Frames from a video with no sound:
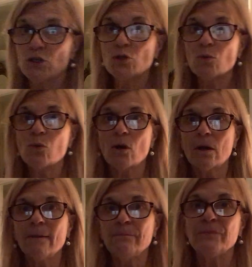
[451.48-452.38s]

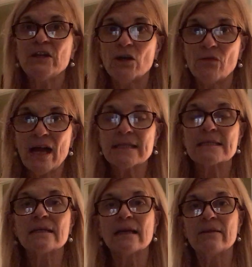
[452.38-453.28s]
door. You know,
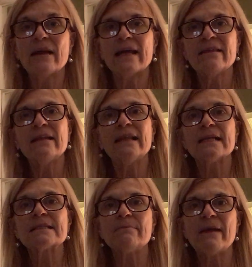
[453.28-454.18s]
I think
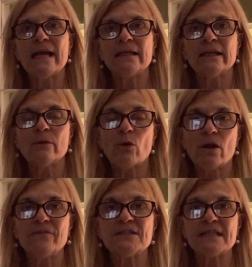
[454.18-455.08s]
that's mainly where
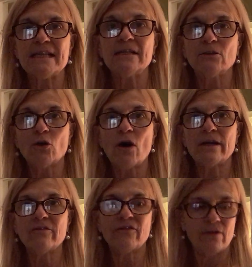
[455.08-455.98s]
I've seen a lot
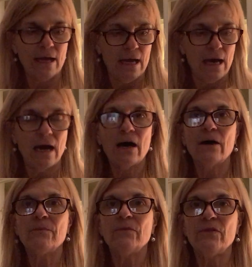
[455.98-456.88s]
of
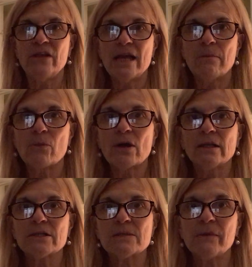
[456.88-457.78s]
the
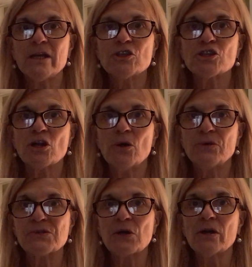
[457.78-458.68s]
umbrellas being shown,
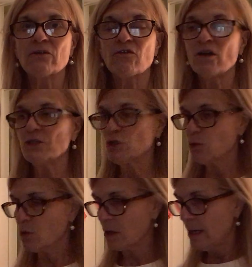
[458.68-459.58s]
is on a front
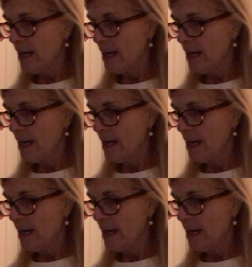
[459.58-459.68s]
door.